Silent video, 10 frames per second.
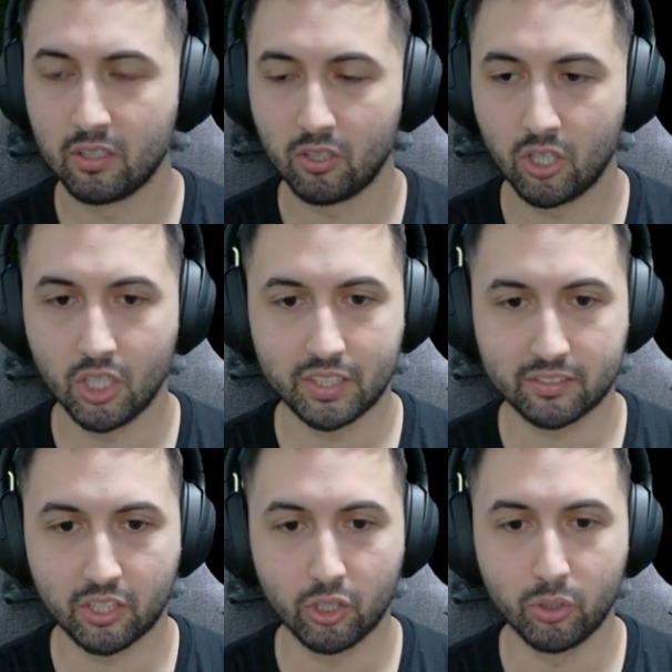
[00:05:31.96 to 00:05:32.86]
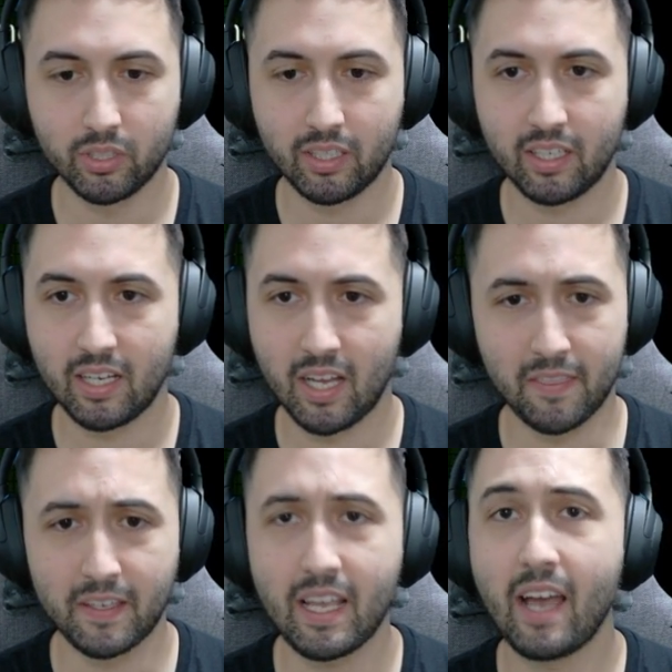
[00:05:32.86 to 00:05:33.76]
all that code and
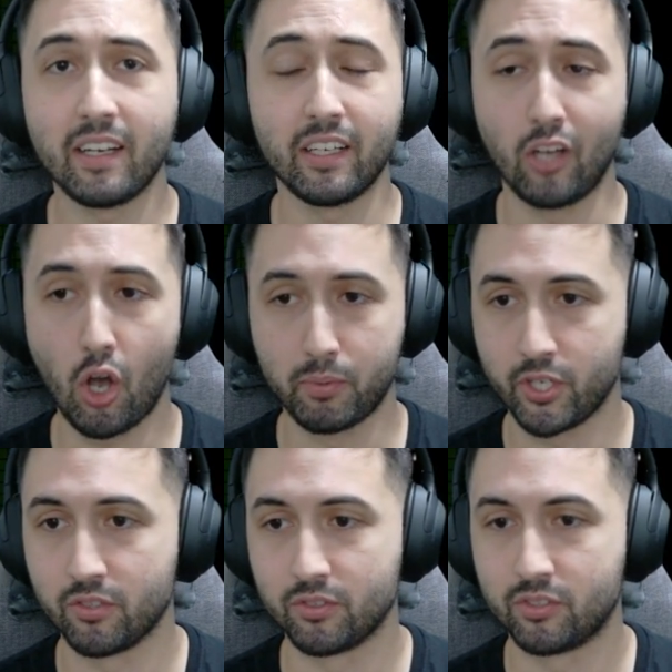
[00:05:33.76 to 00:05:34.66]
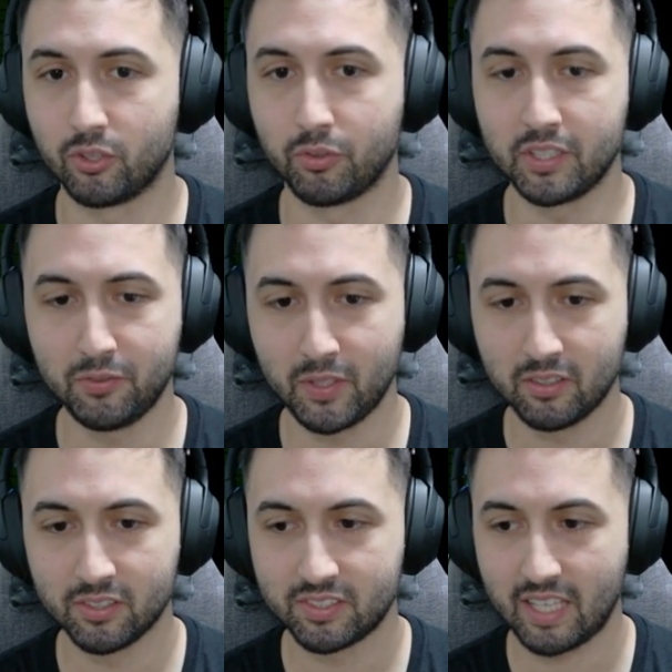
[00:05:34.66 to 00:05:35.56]
they added options. So this
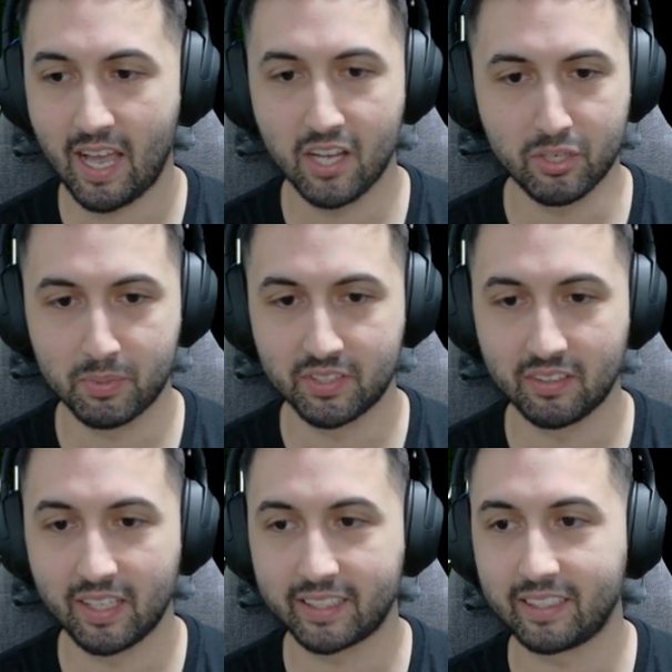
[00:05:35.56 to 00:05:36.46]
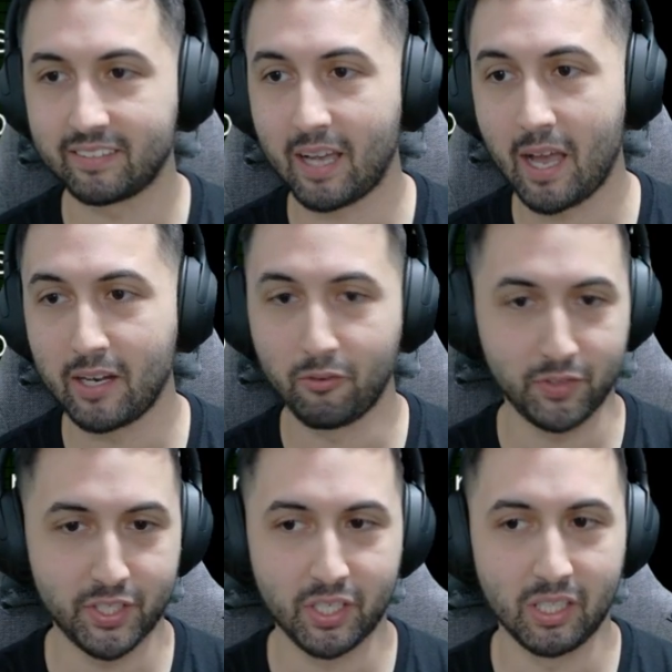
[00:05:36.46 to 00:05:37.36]
feels 100% like an
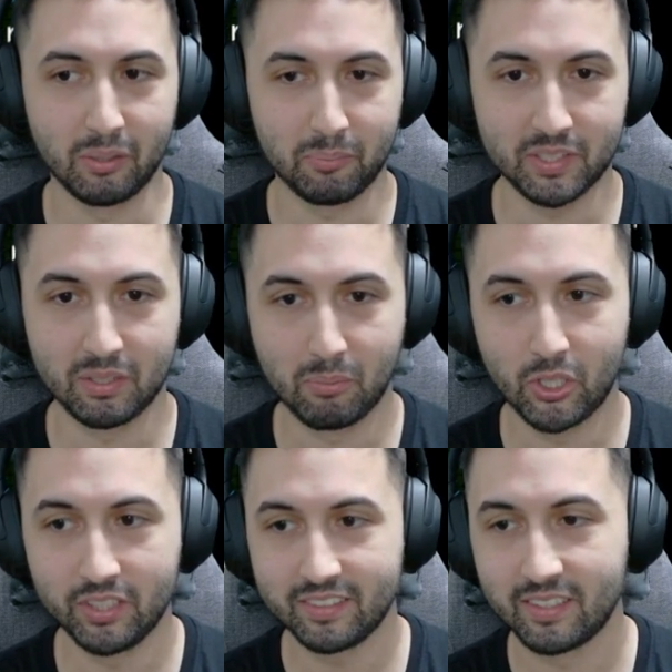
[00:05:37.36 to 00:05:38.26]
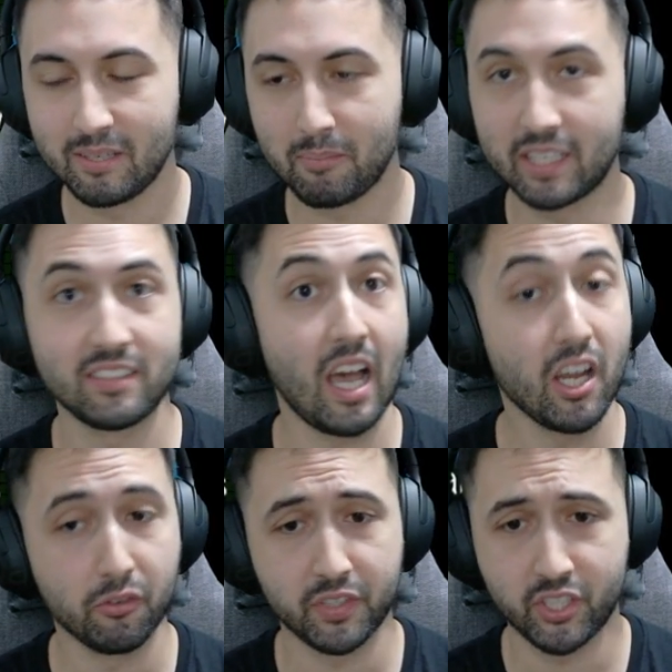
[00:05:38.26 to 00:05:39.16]
official PC port, but it's
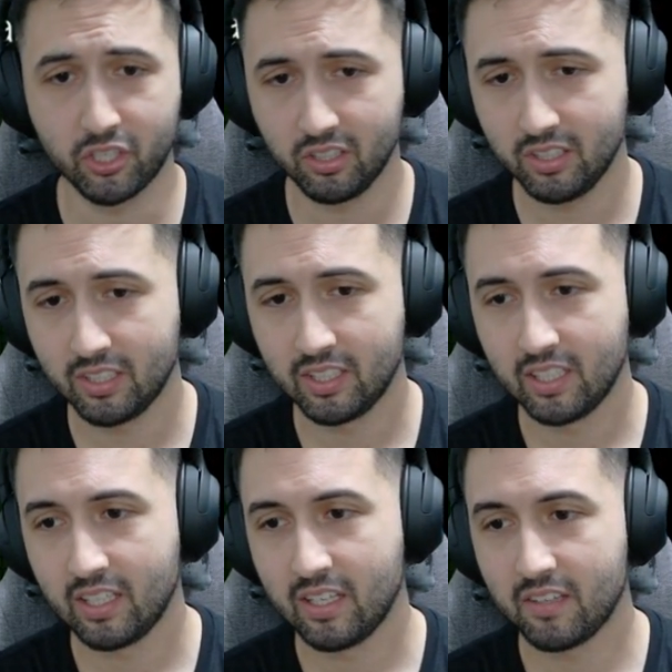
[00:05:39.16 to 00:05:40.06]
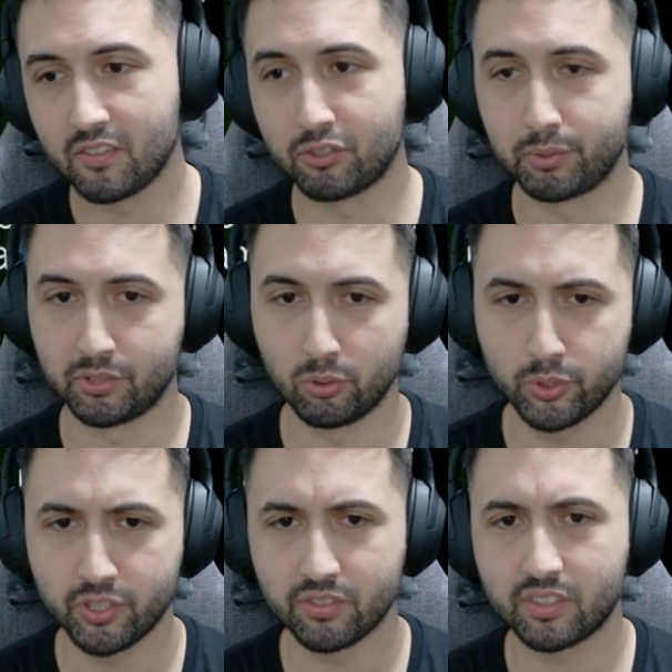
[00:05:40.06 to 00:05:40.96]
unofficial. There's
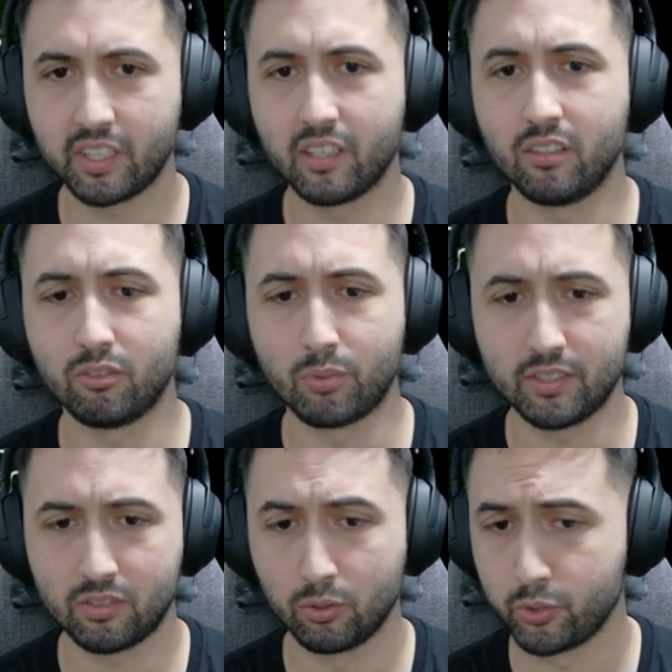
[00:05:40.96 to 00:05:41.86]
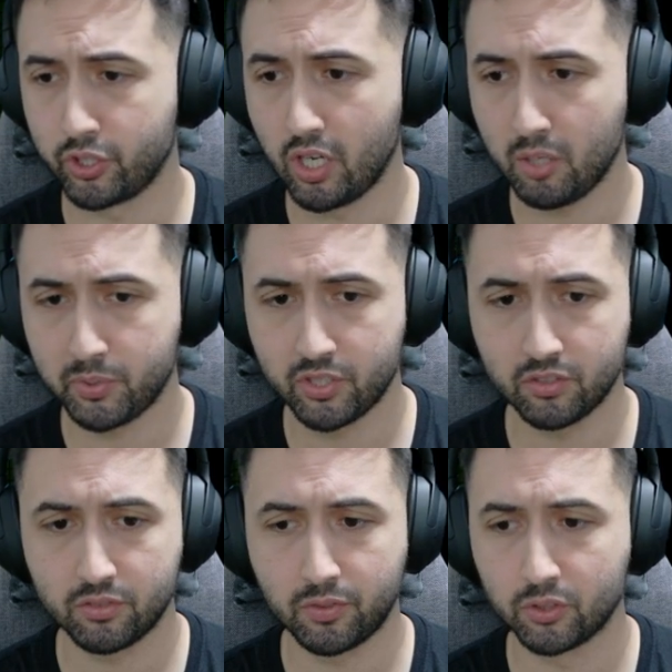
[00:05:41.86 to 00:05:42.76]
resolution scale, resolution
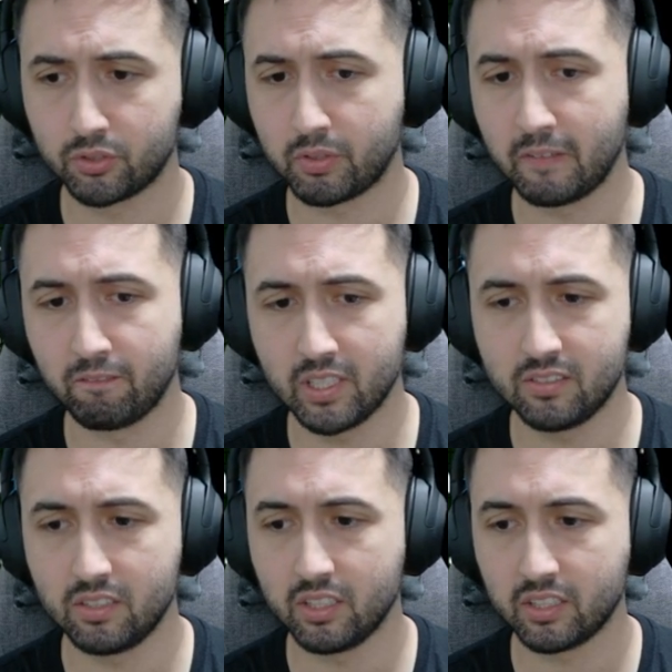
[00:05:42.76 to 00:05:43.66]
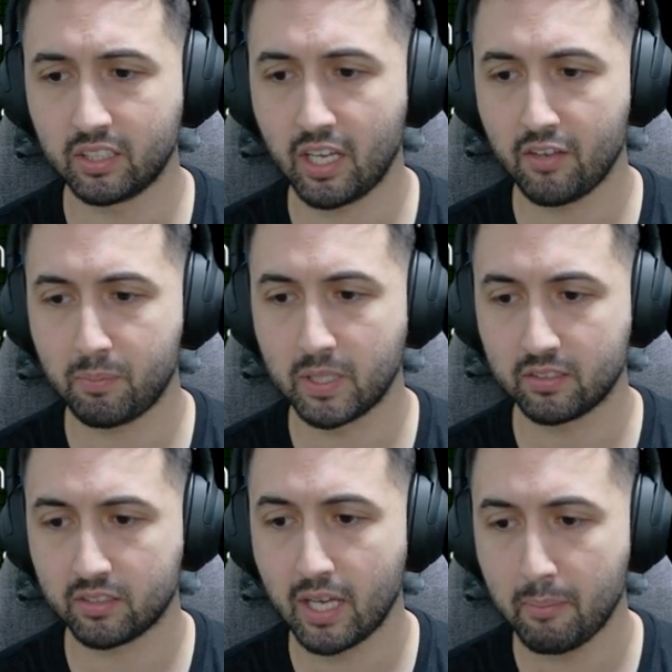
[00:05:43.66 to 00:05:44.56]
options, full screen, VSync,
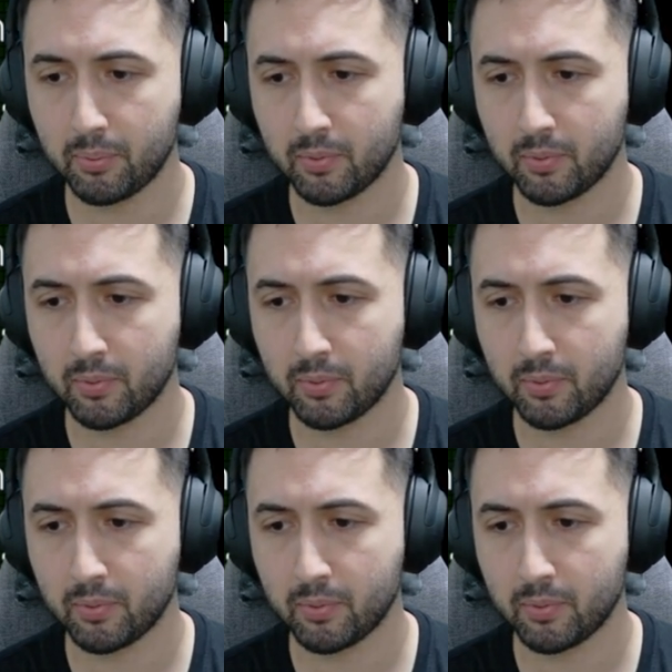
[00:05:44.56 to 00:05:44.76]
FPS cap.